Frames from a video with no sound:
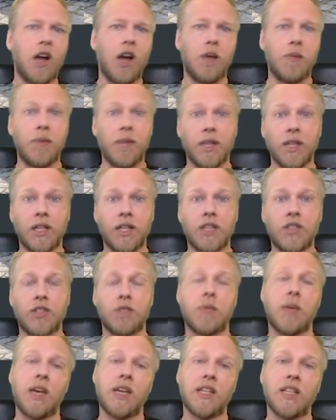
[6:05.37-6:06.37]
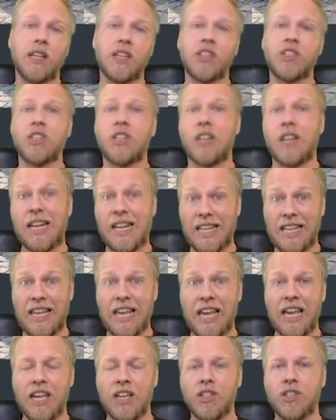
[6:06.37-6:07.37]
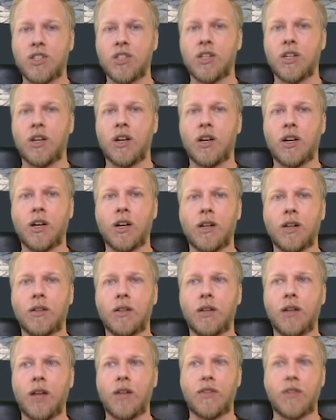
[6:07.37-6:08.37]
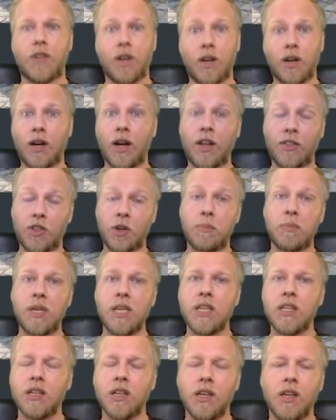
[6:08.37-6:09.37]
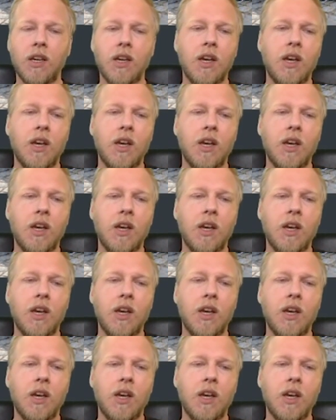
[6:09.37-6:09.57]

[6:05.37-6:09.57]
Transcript: ability to pay attention and engage at their peak.